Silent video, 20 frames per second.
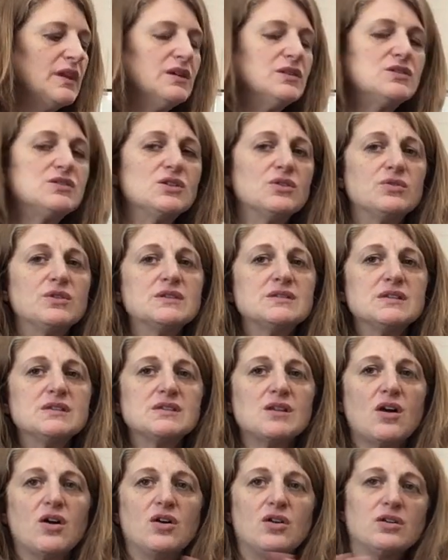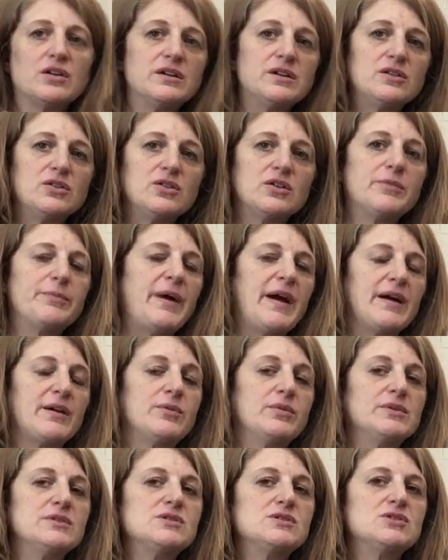So this is all going to look
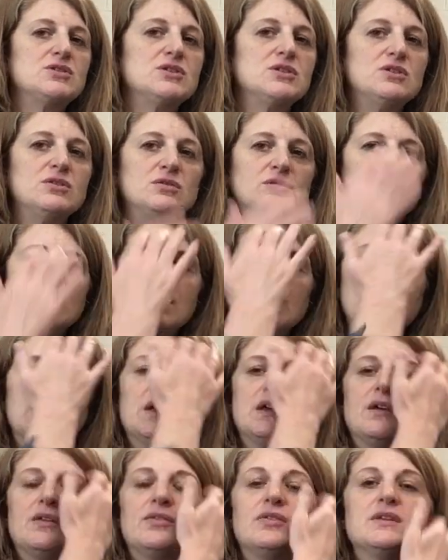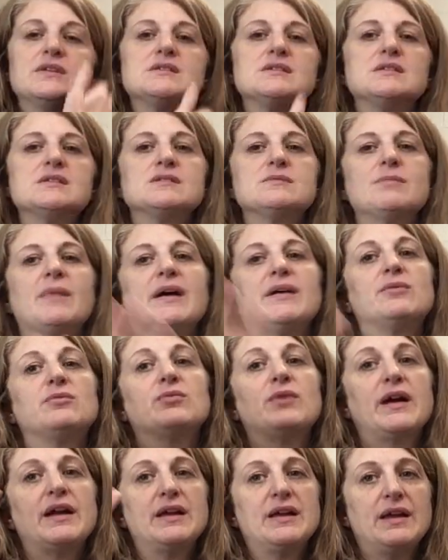backwards to you. This is my
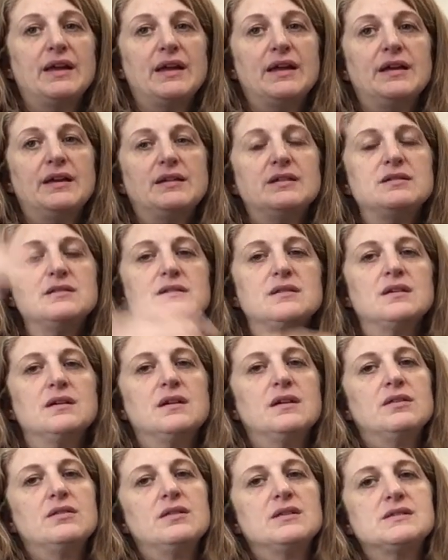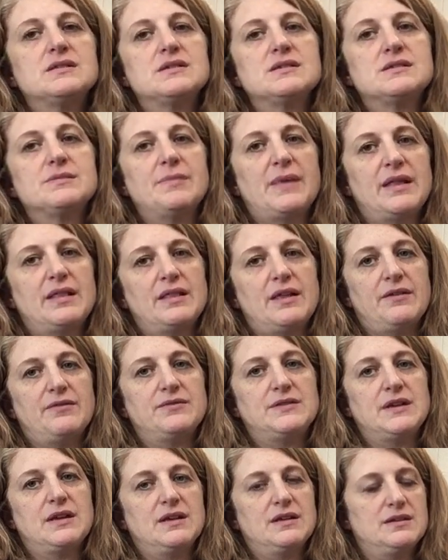right hand. This is my
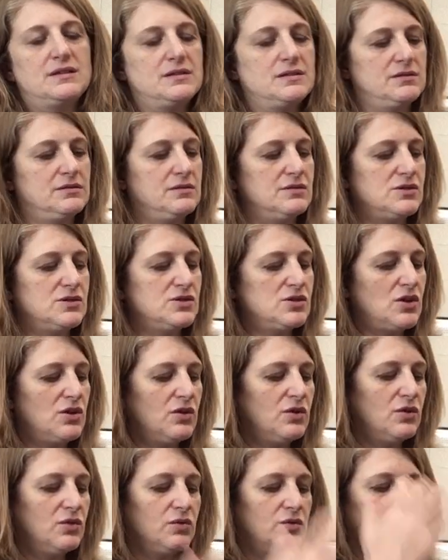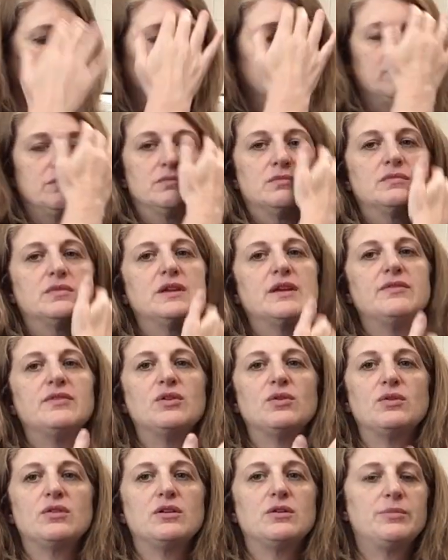left hand. So give
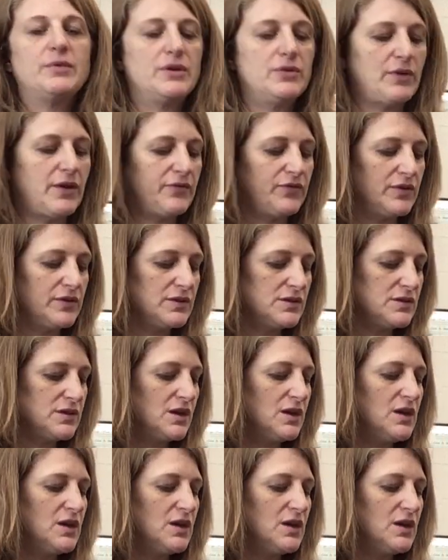you a little bit of reference.